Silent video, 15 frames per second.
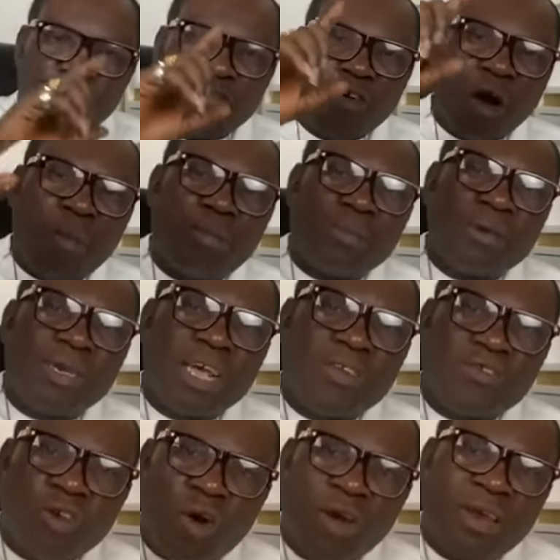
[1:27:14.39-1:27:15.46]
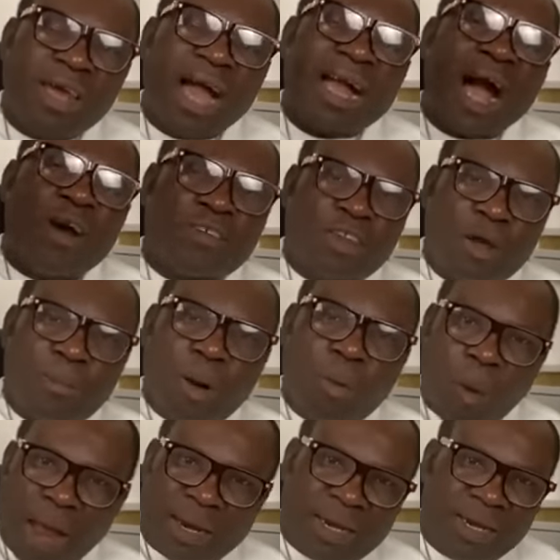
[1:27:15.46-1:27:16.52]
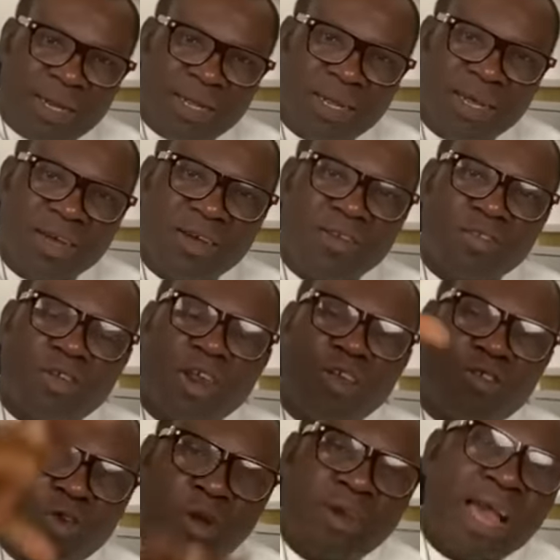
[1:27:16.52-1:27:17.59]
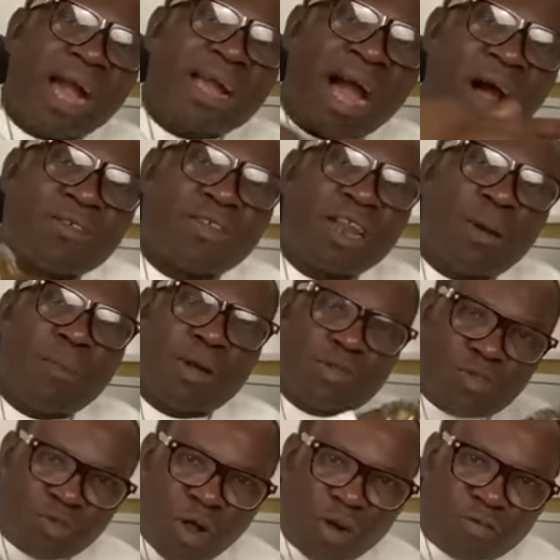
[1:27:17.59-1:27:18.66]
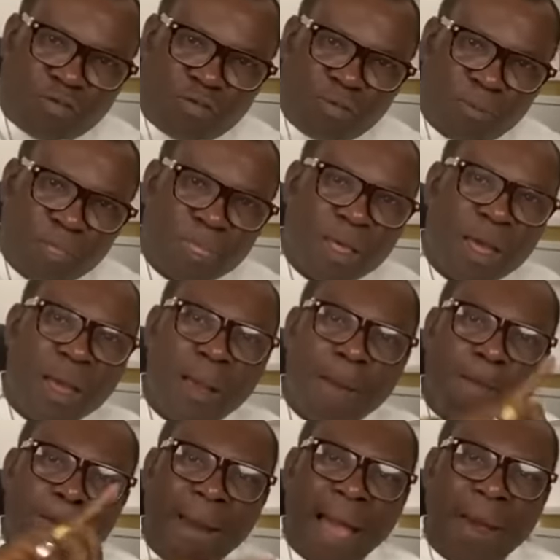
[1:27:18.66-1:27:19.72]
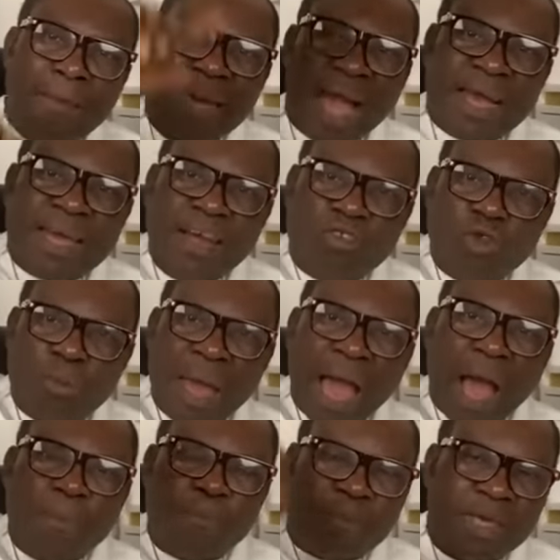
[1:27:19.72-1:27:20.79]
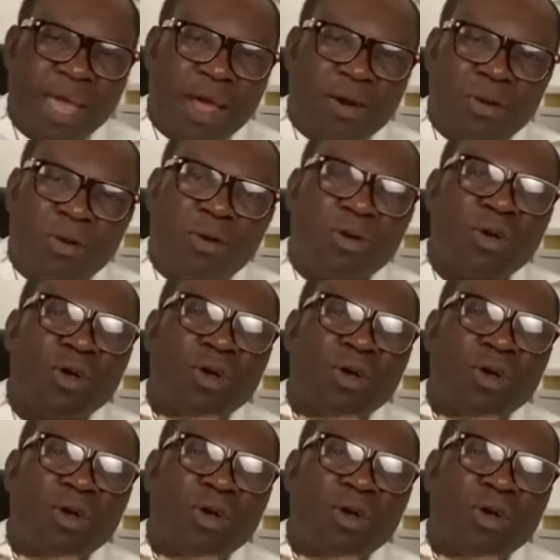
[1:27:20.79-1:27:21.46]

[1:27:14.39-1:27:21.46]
from the zodiac house number one to the zodiac house number 12, by be a K to be a piano,